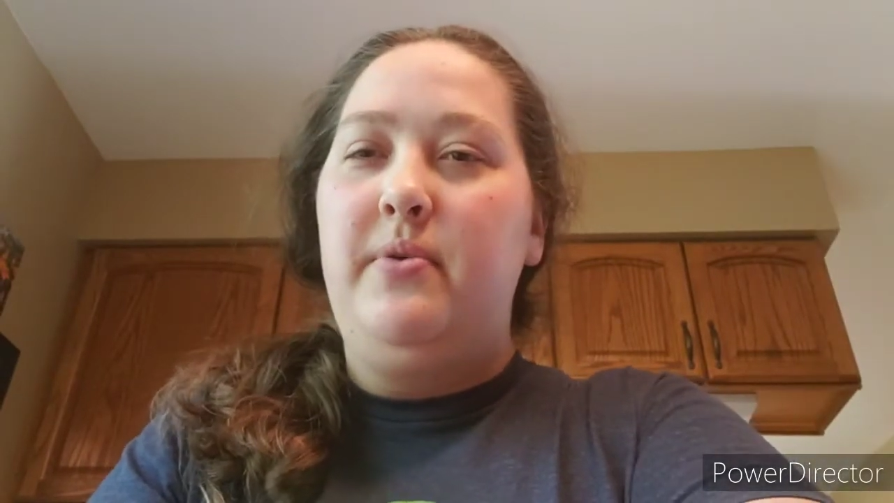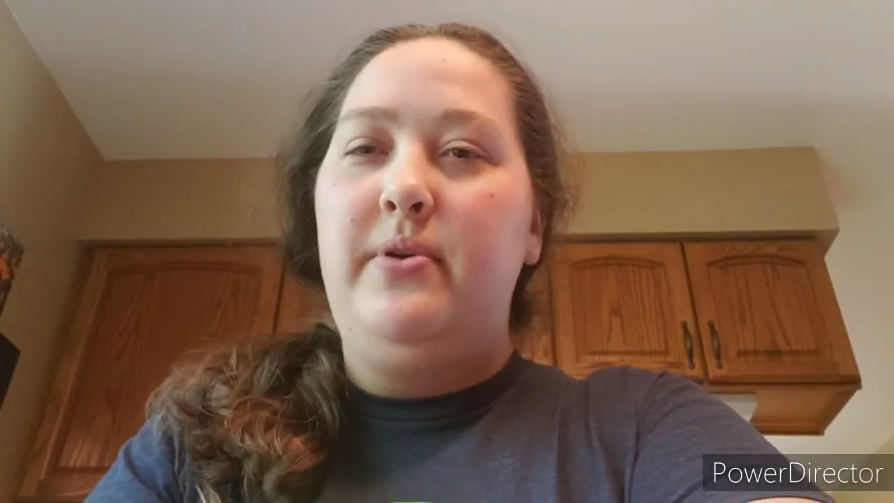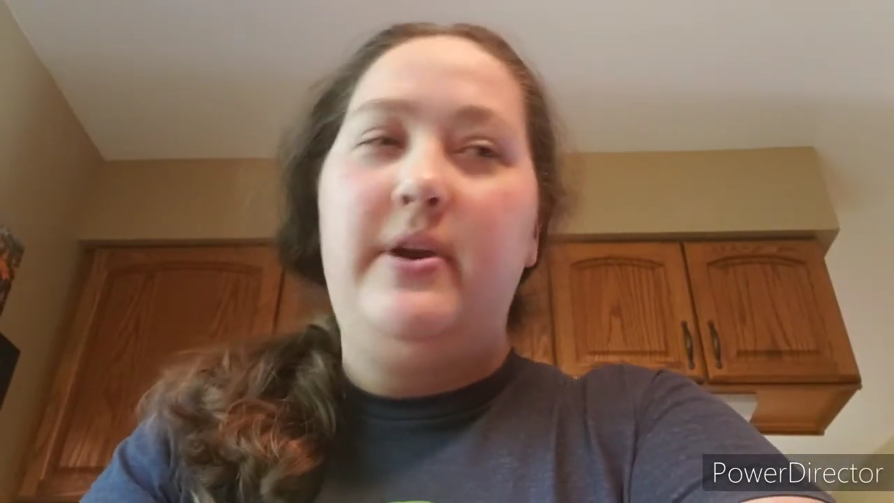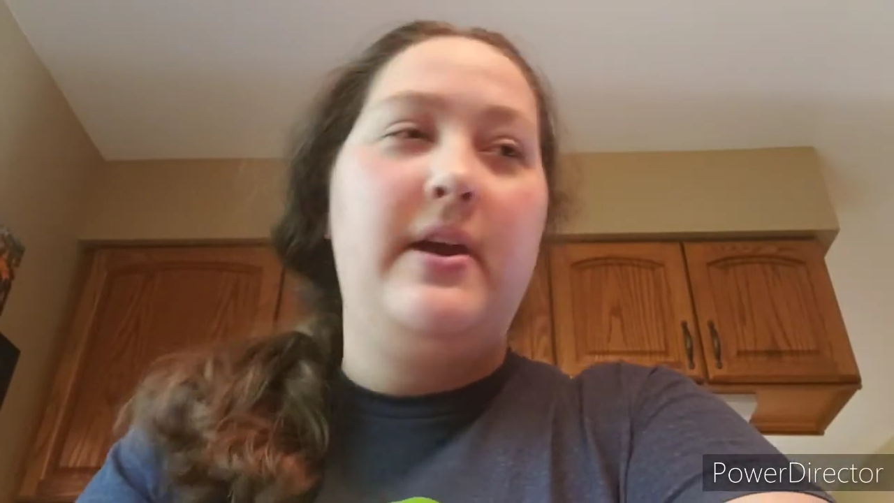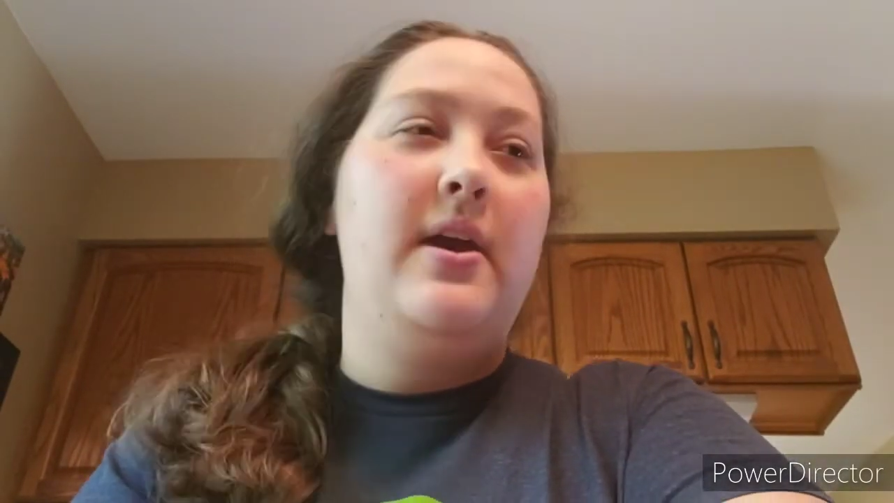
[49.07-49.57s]

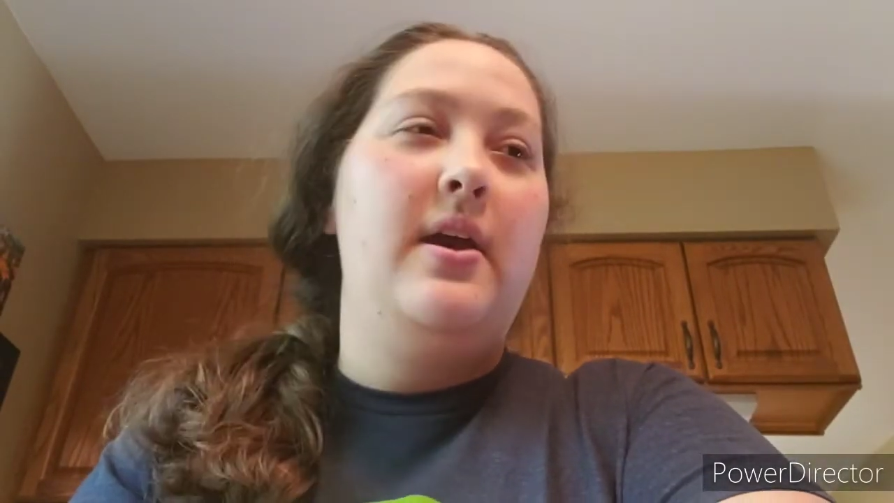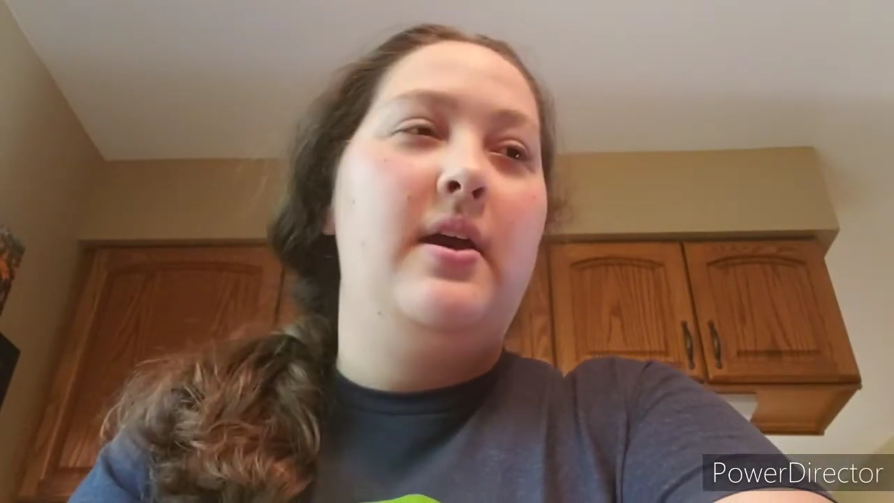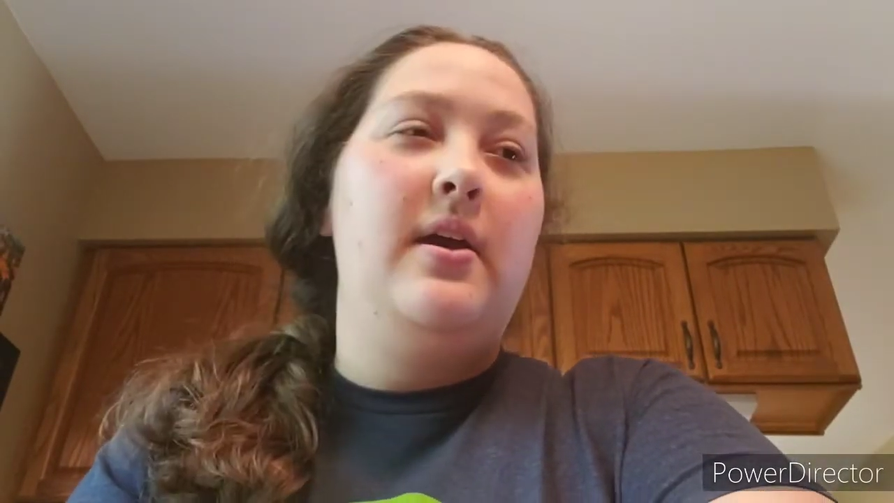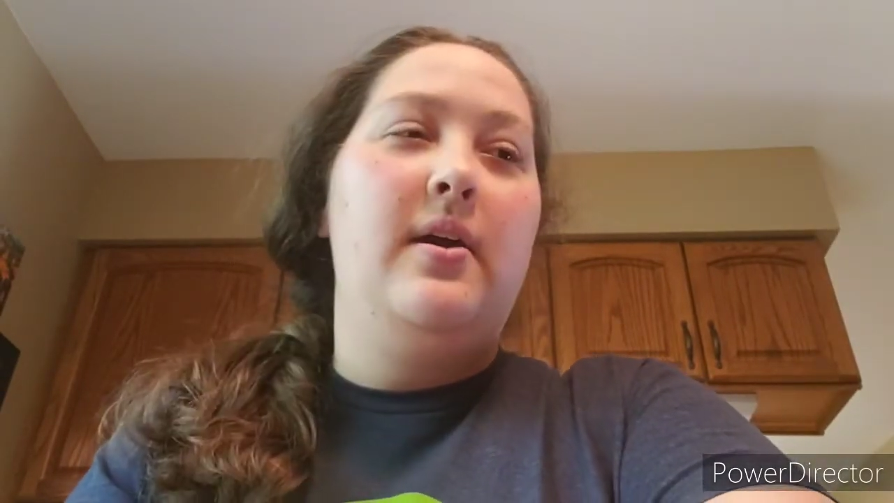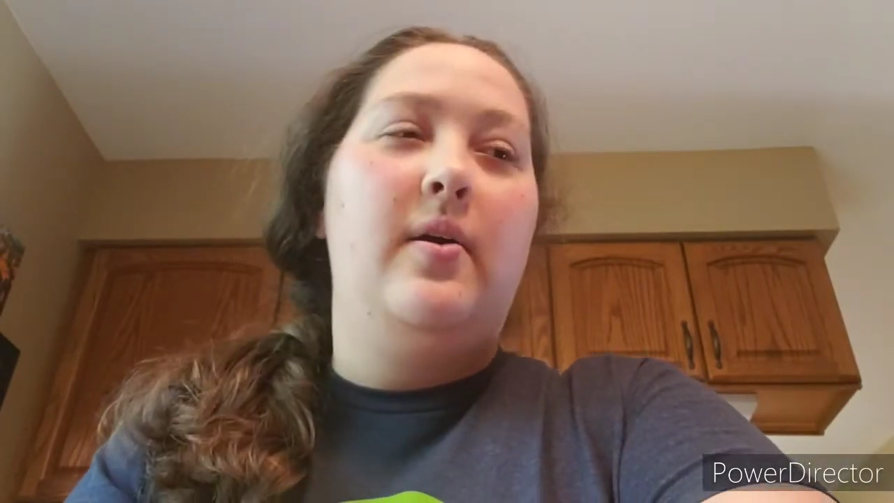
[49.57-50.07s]
wondering,
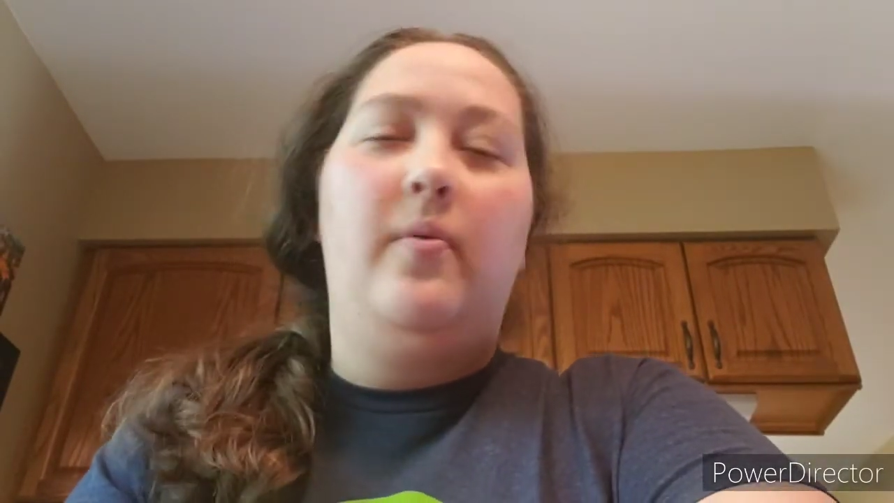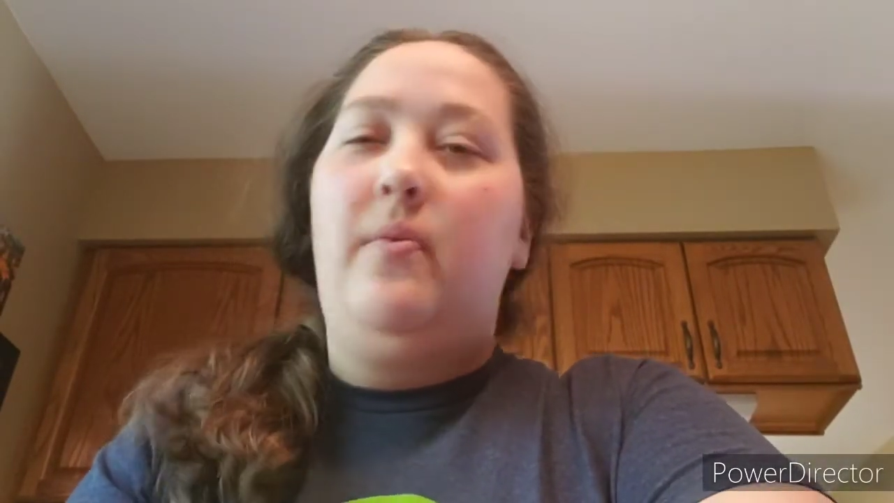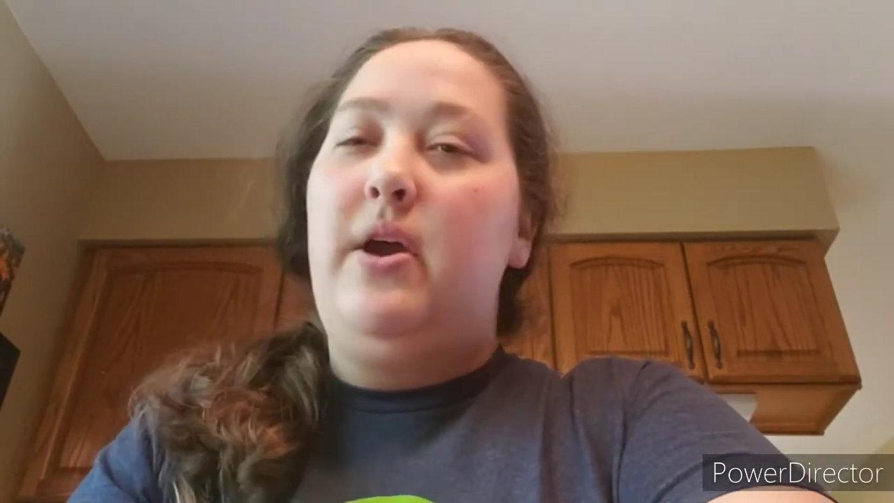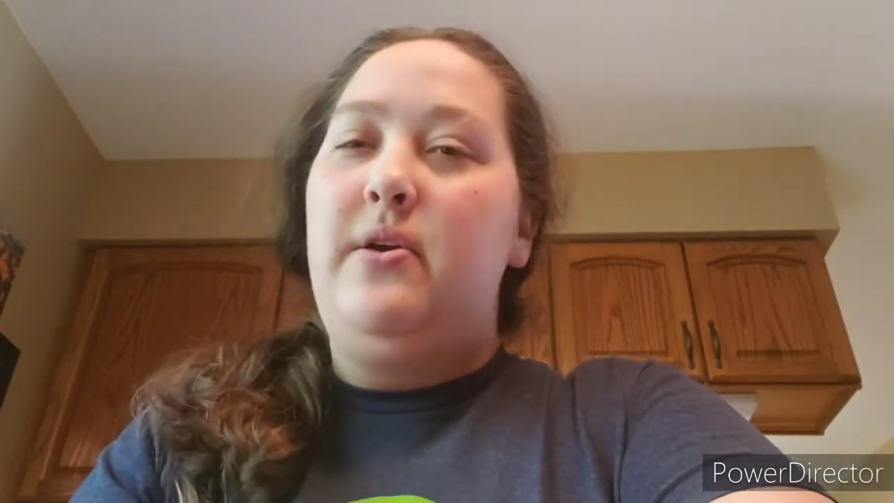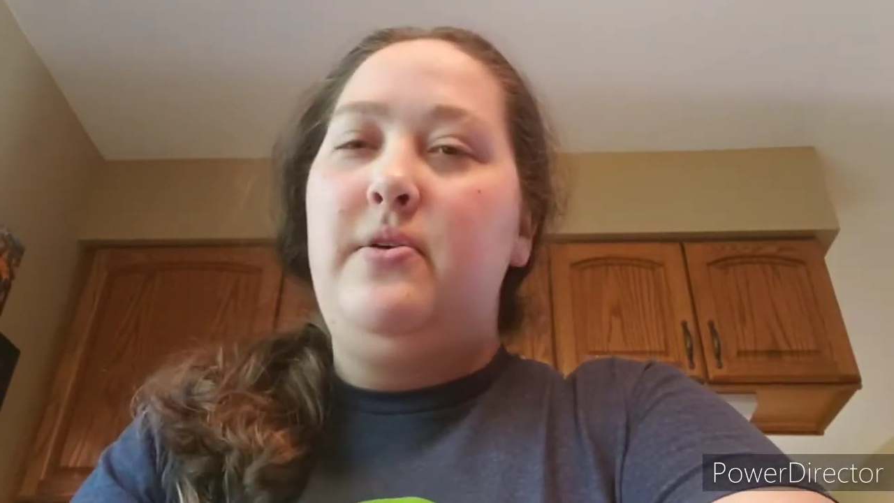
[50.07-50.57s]

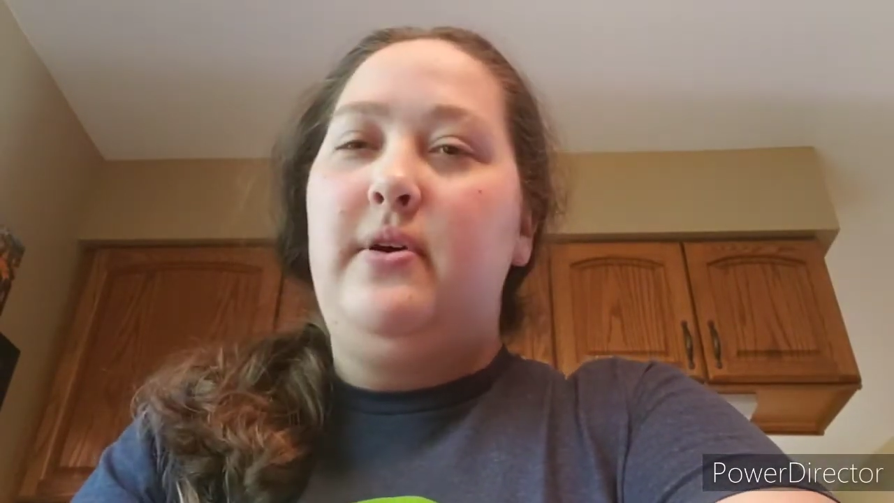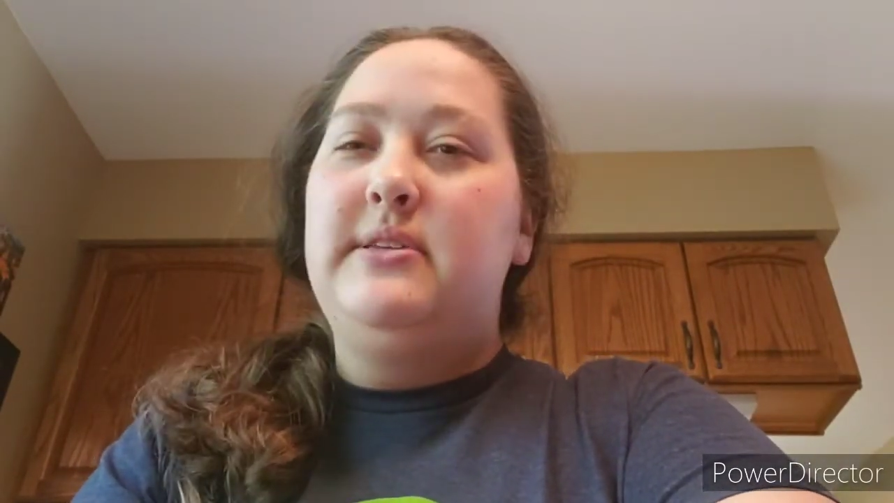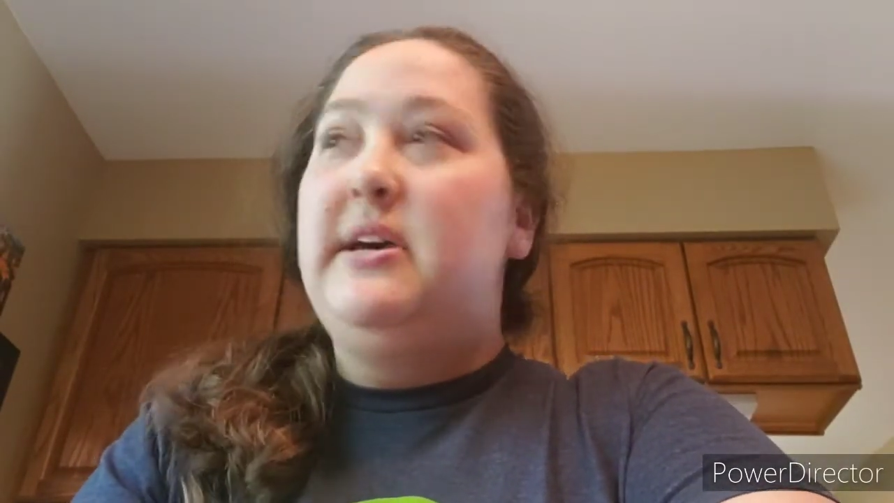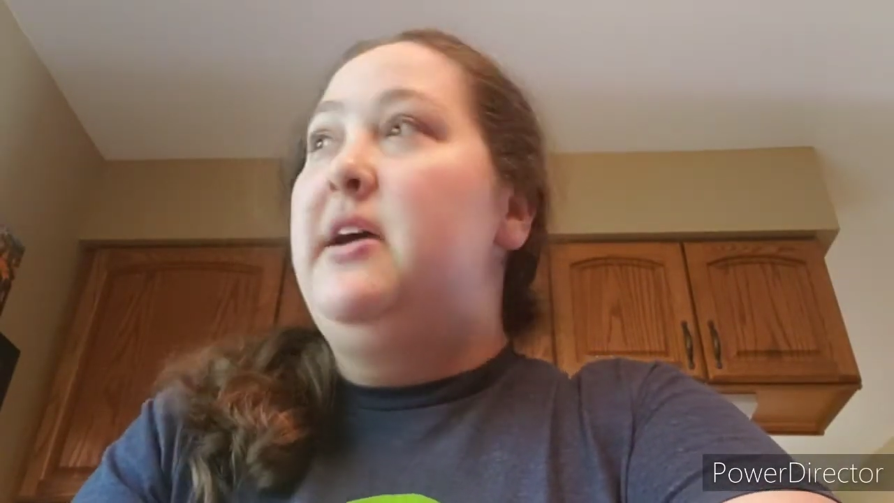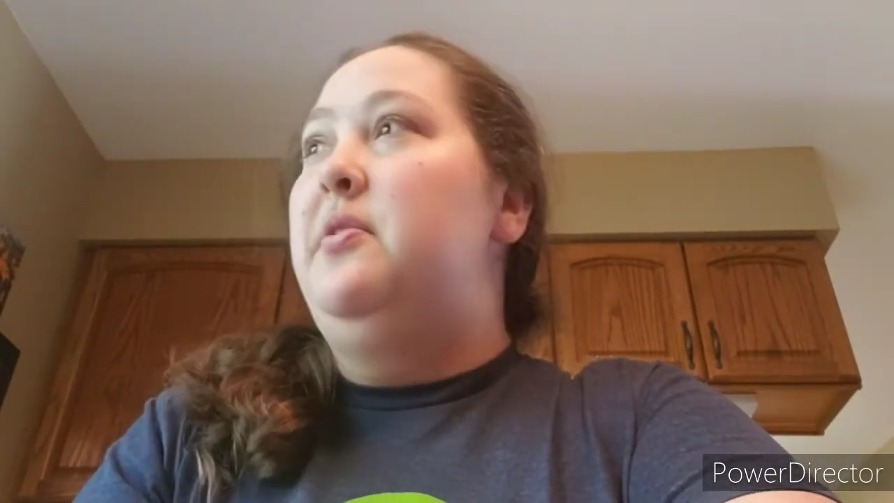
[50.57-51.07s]
why aren't you
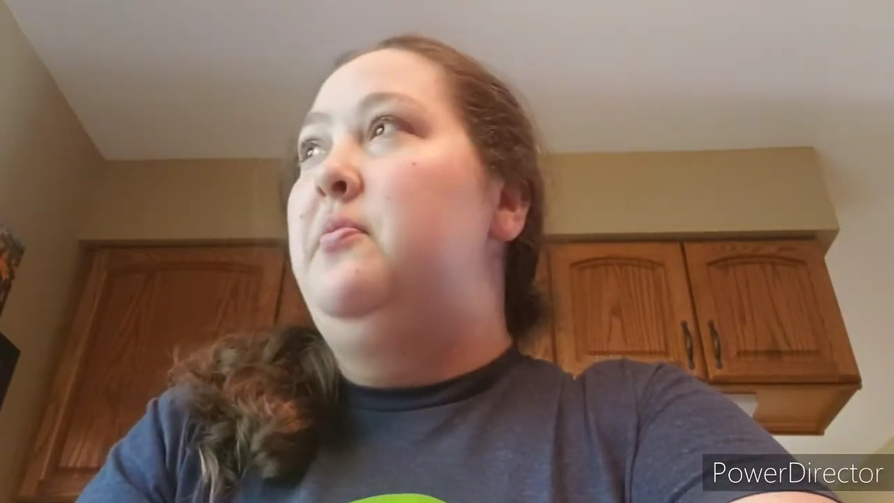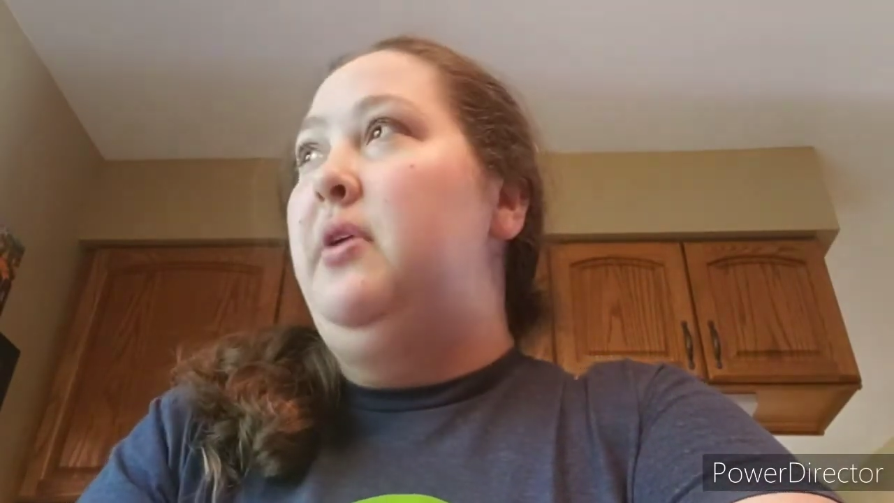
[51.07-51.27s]
outside?